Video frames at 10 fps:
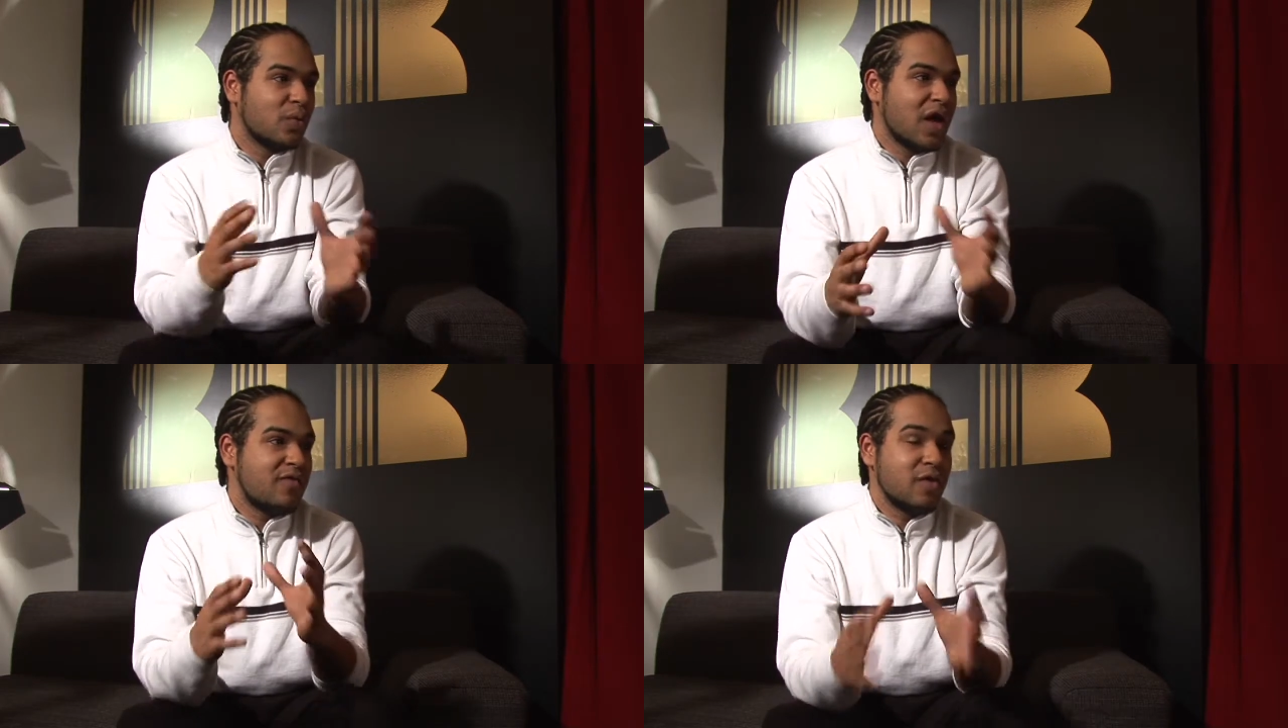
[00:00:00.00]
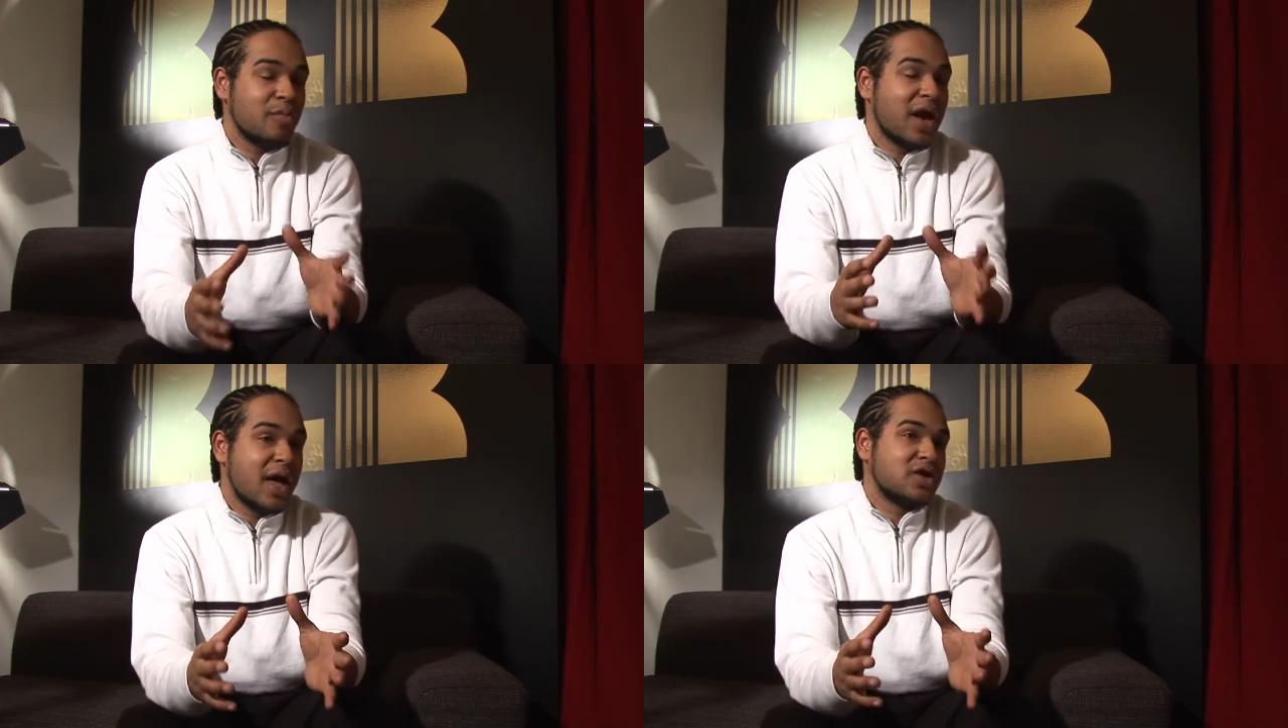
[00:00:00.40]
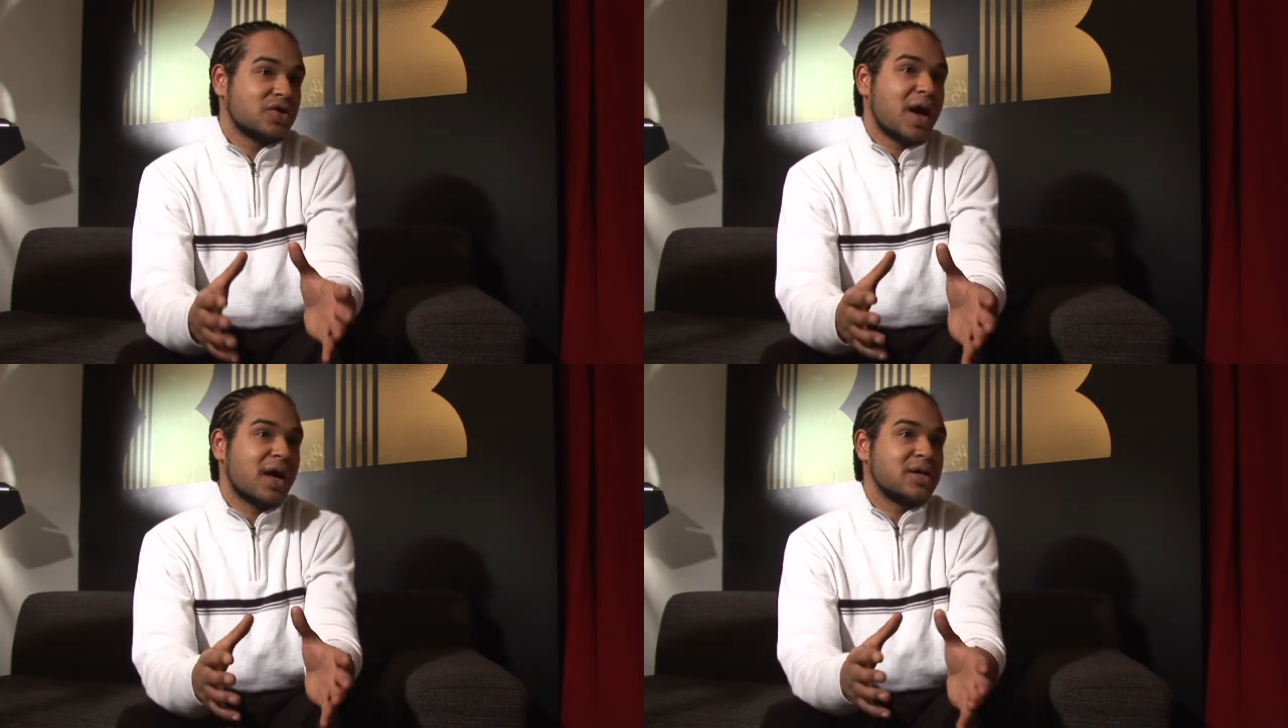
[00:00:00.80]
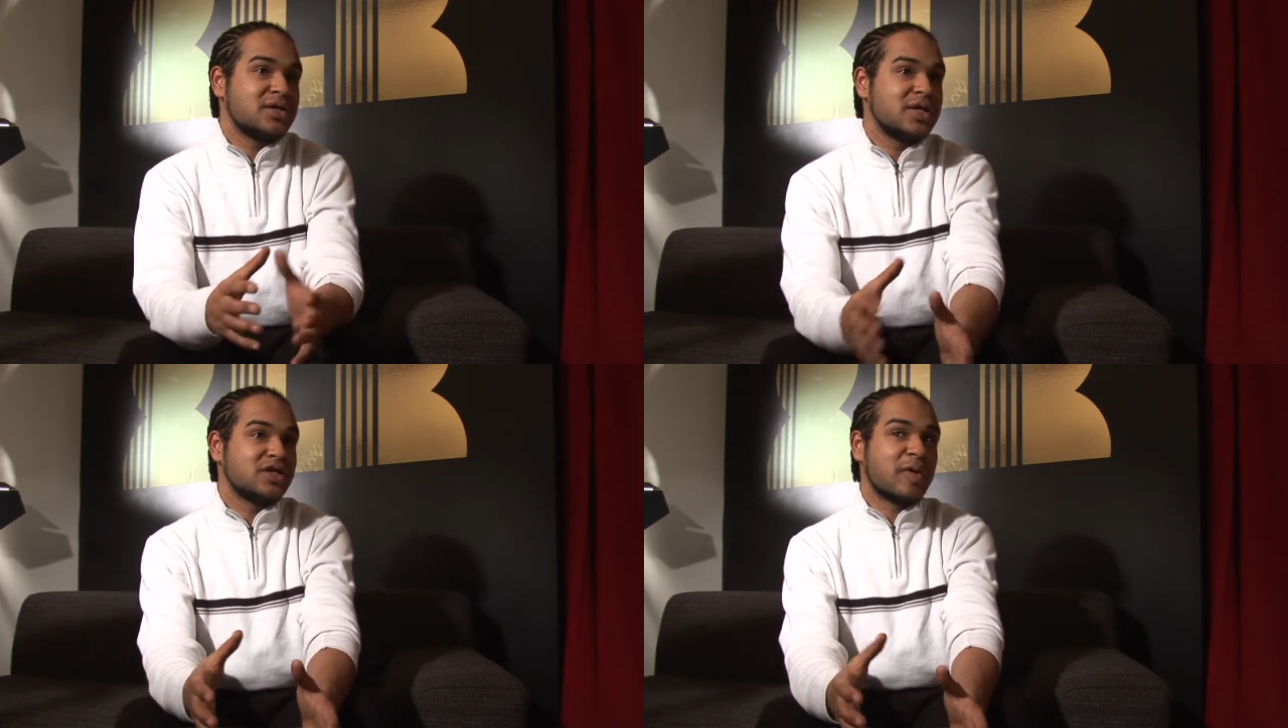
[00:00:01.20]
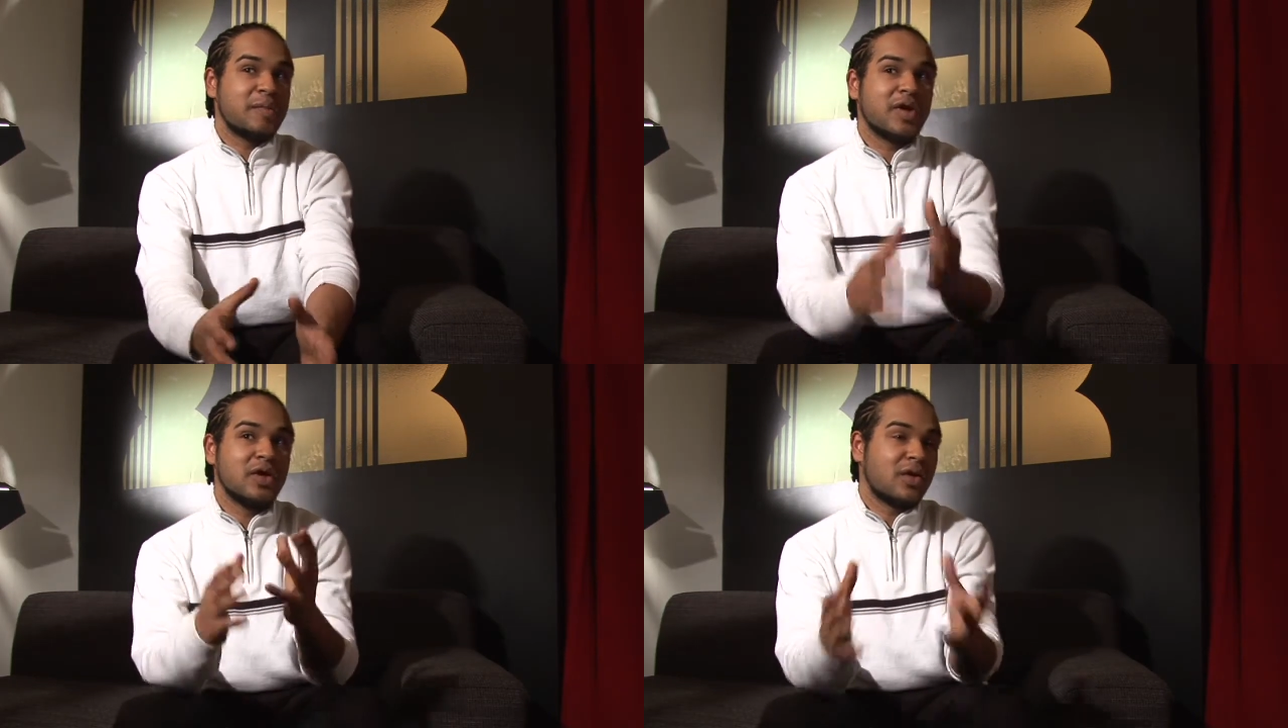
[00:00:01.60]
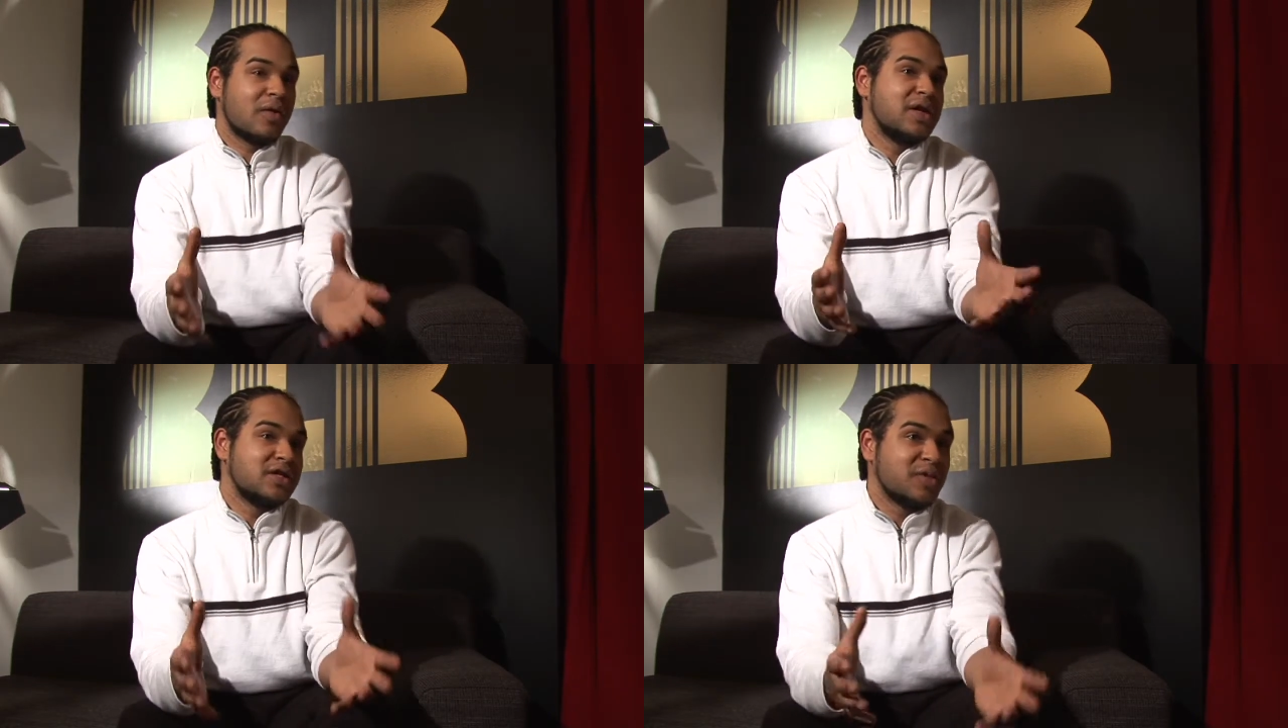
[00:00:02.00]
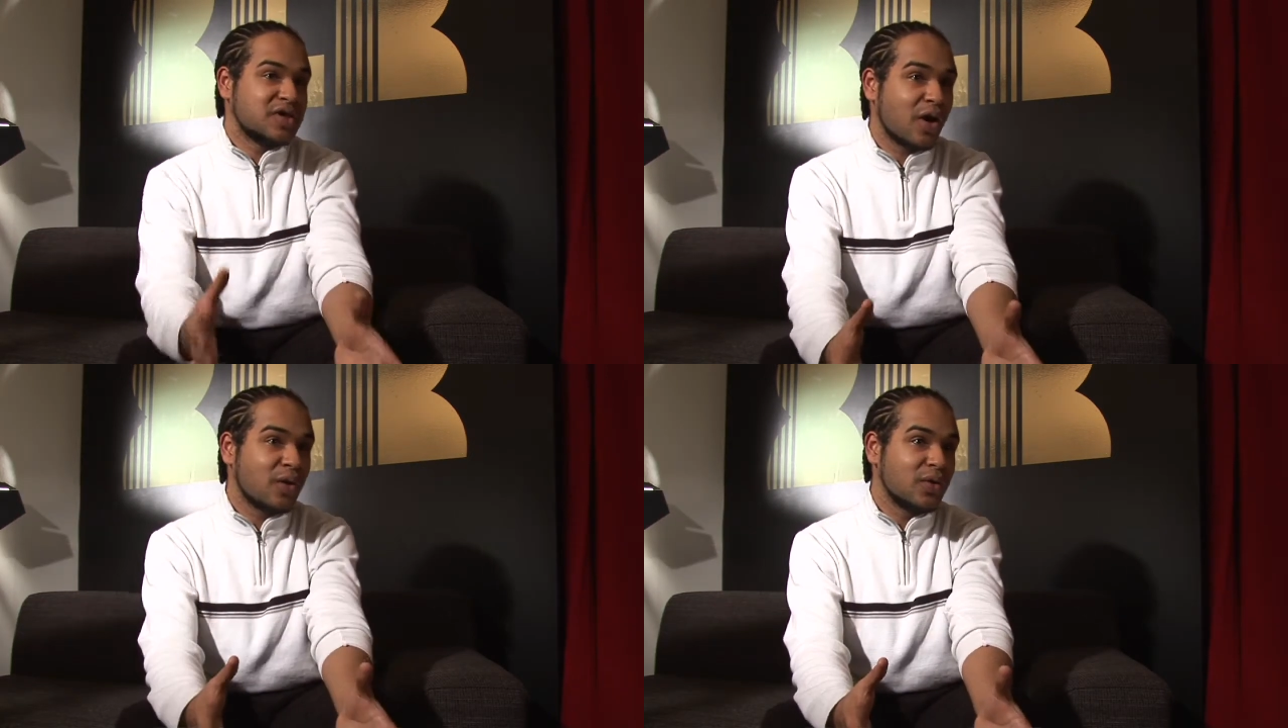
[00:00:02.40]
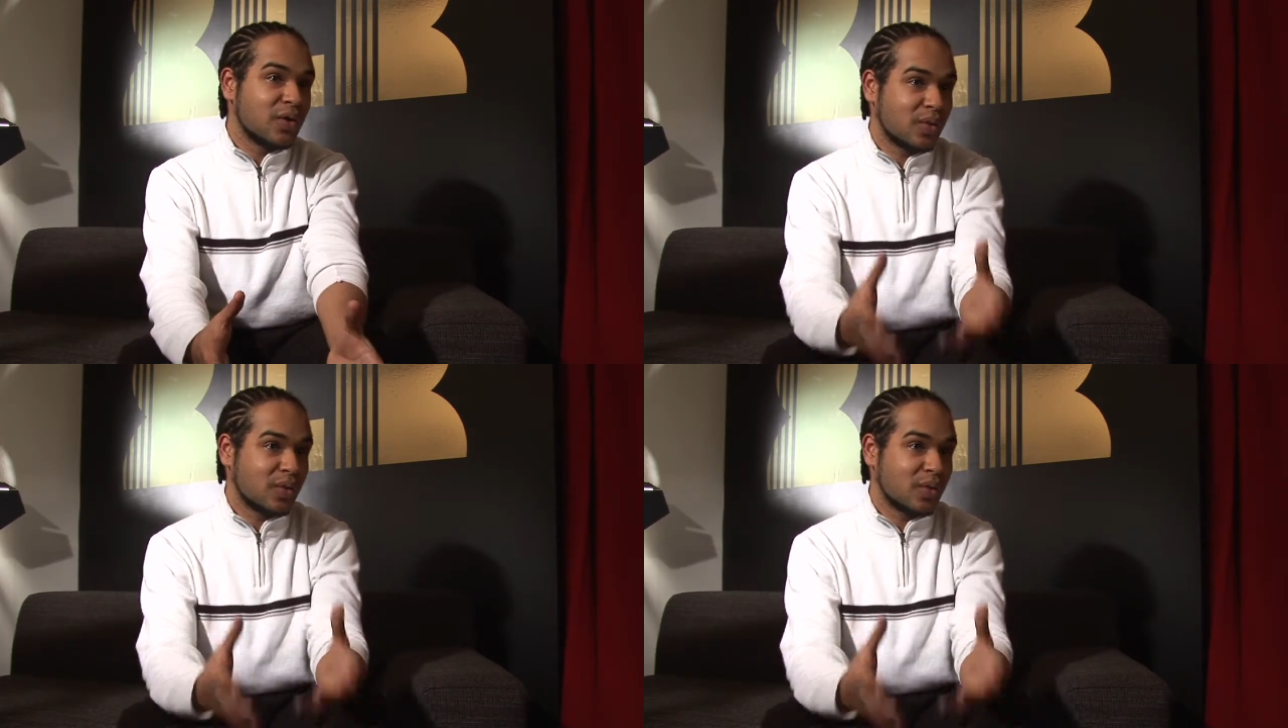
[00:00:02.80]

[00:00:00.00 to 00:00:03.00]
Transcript: if you play a track and it's DJ Premier, you don't need to be told.